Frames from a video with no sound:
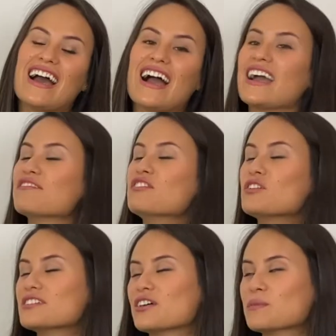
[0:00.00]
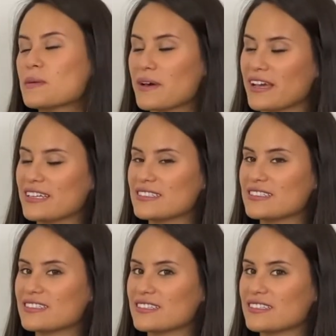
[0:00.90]
I have no doubt in my mind
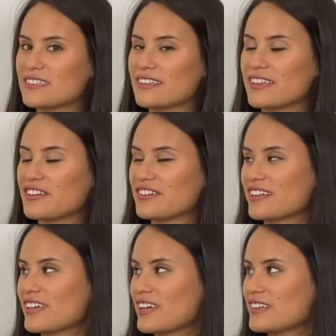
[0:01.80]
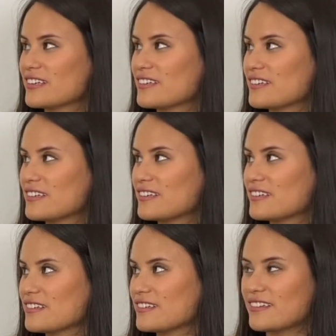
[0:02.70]
that you're gonna get
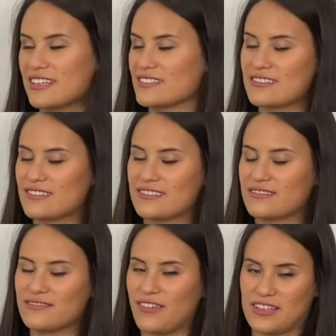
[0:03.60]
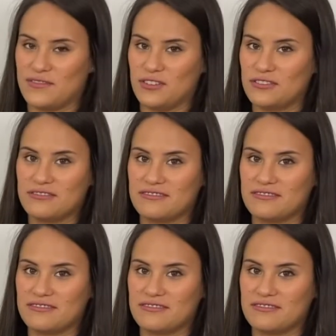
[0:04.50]
this fast food.